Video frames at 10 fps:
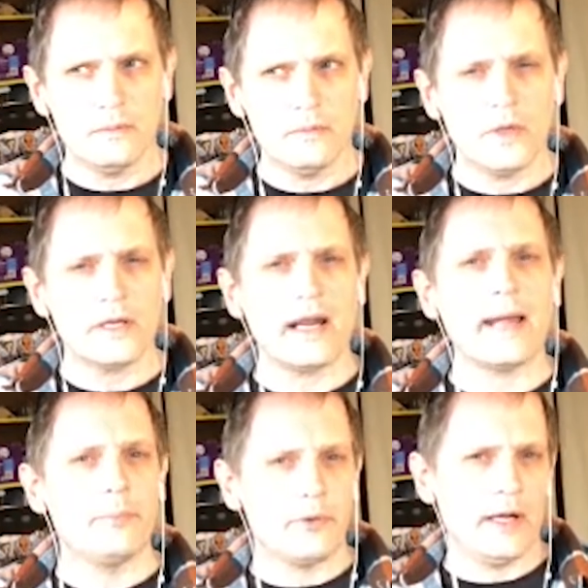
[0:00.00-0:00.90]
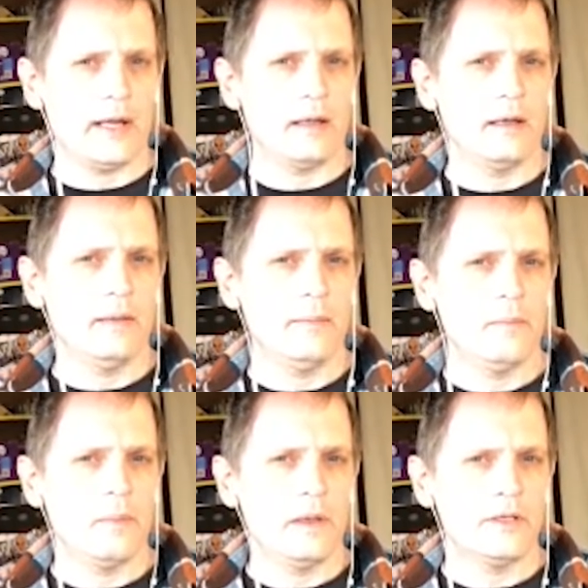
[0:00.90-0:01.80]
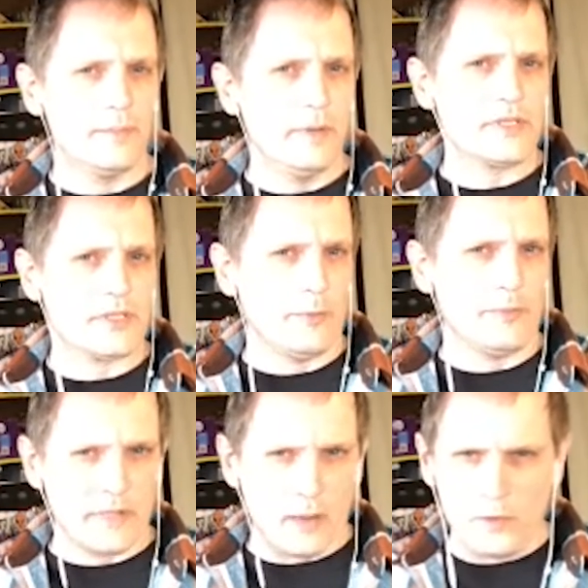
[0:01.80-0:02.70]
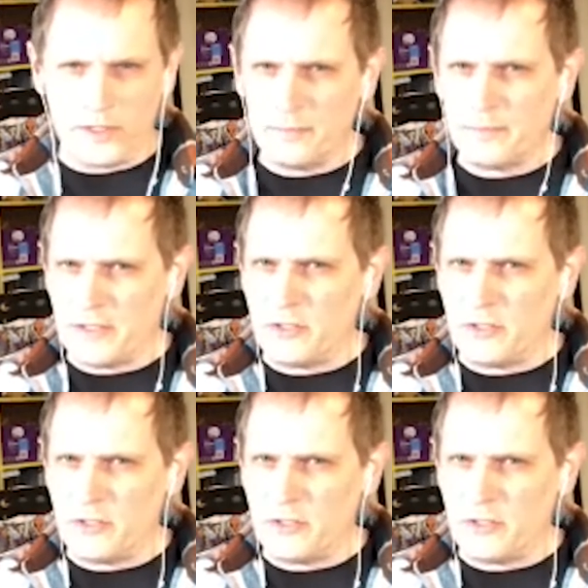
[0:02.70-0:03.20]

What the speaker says: What could I bring to book sculpting that wouldn't be